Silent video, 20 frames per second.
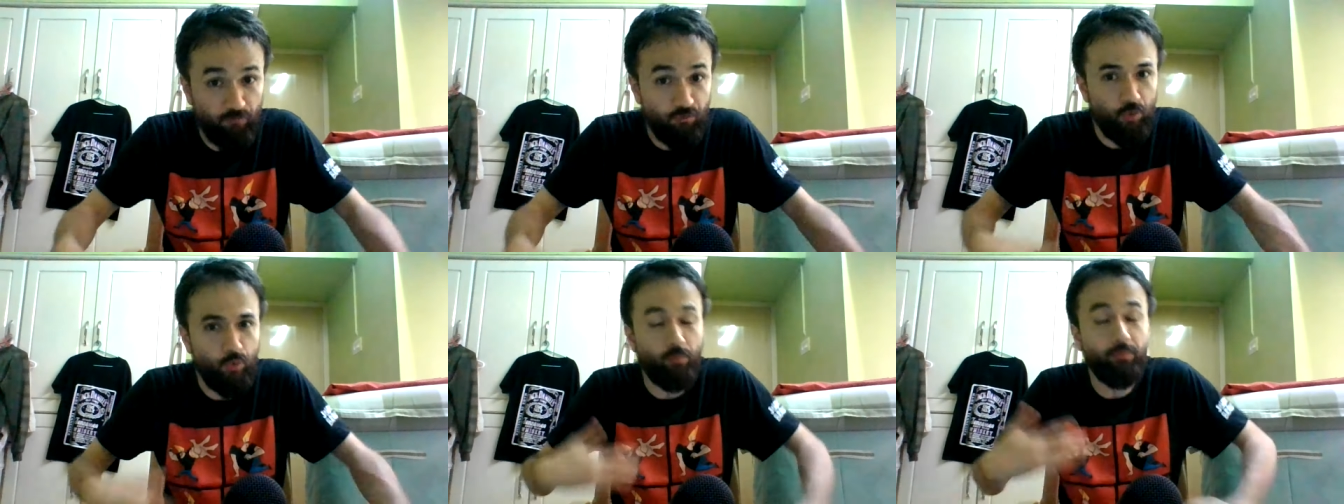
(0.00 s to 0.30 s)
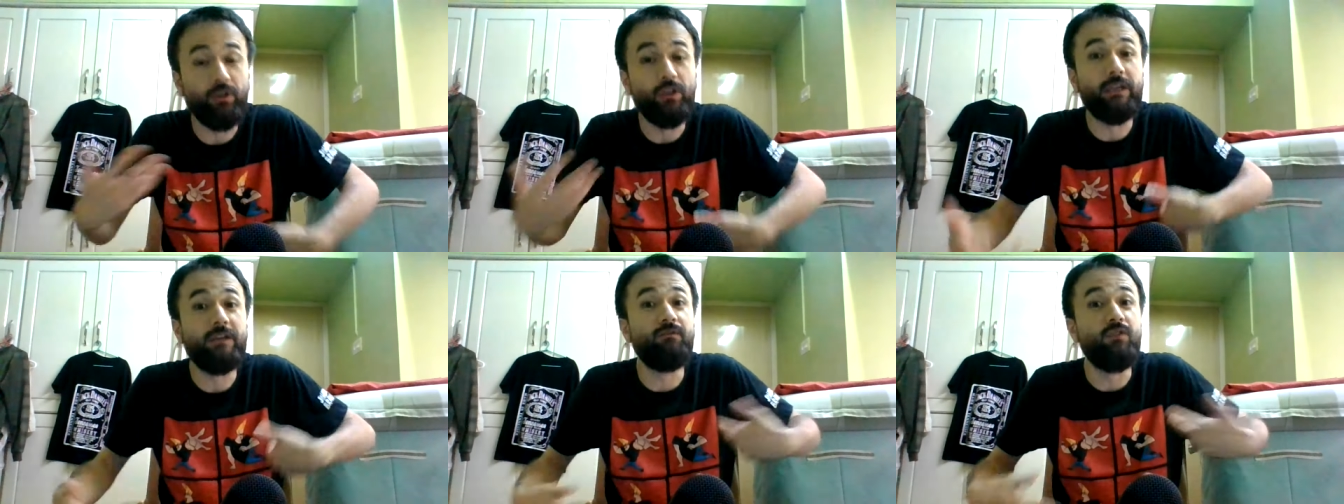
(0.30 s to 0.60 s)
if you
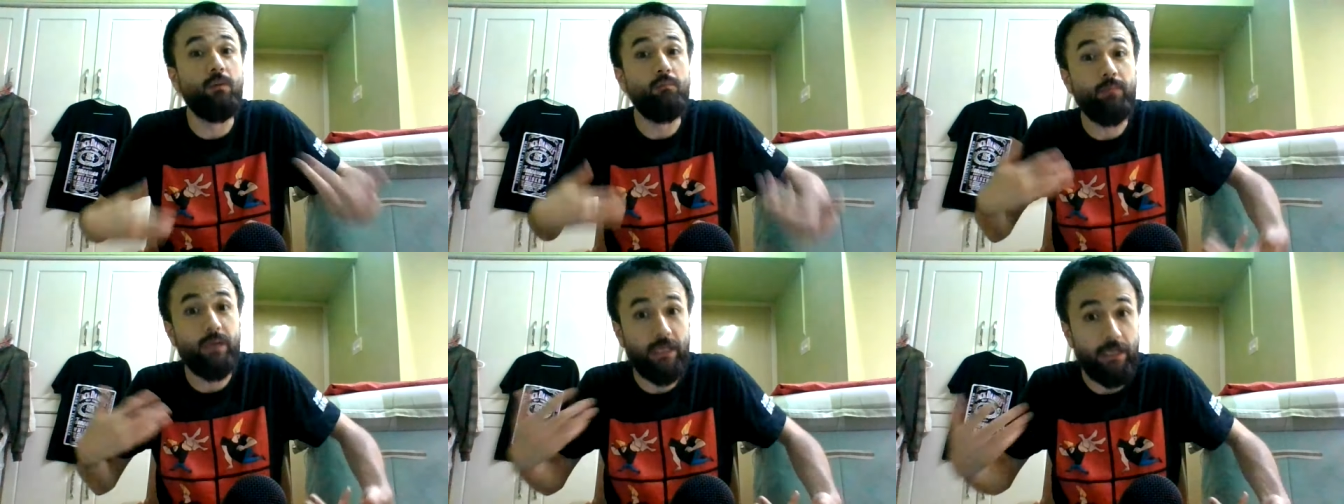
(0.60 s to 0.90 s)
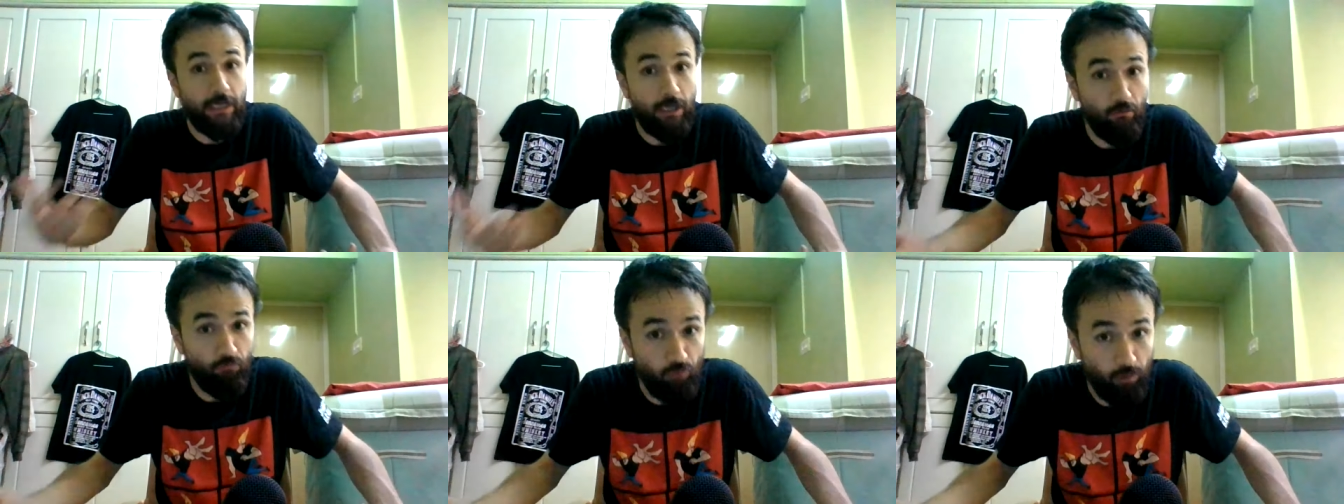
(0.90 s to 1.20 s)
believe the
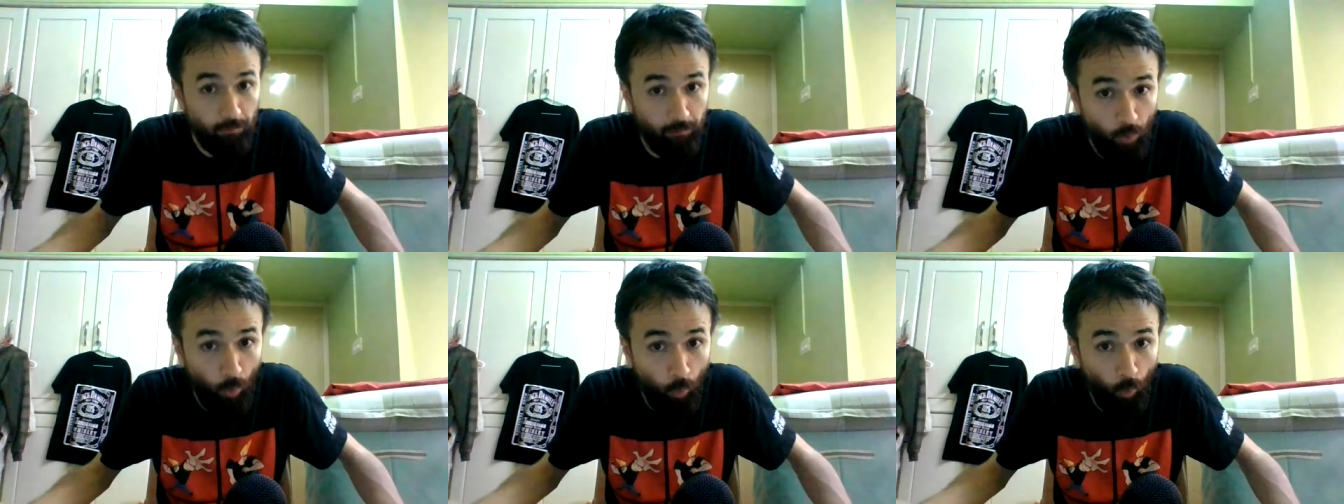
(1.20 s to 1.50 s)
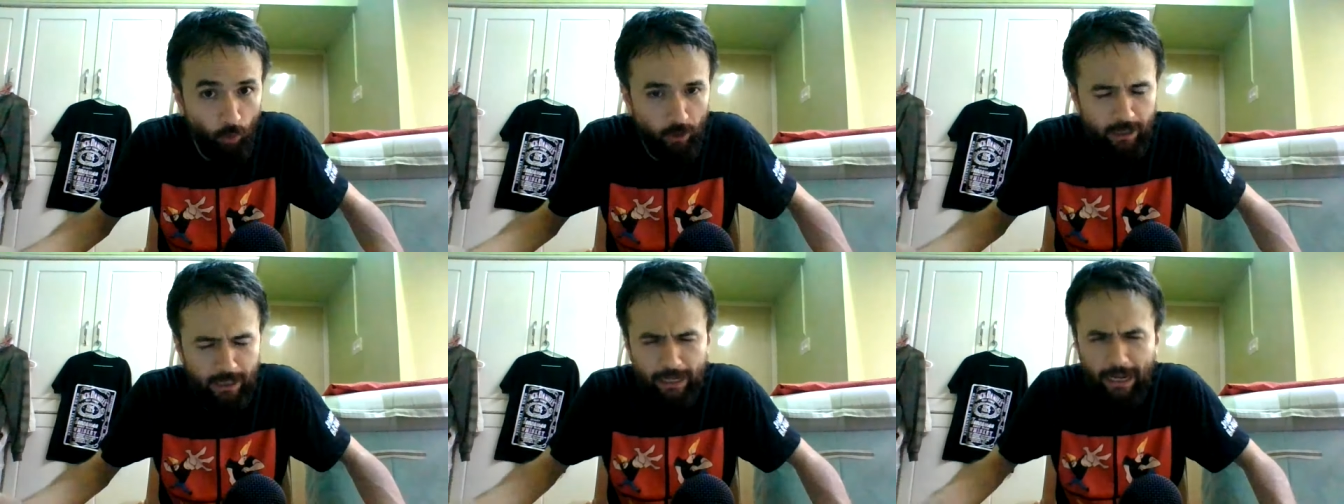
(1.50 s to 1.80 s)
media
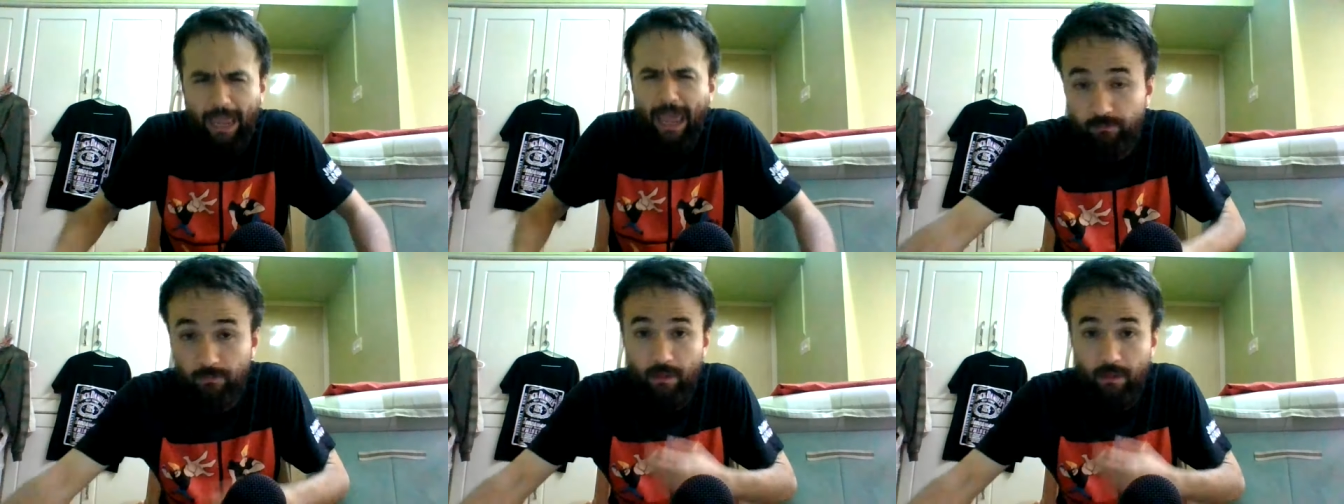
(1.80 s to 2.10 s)
reporting.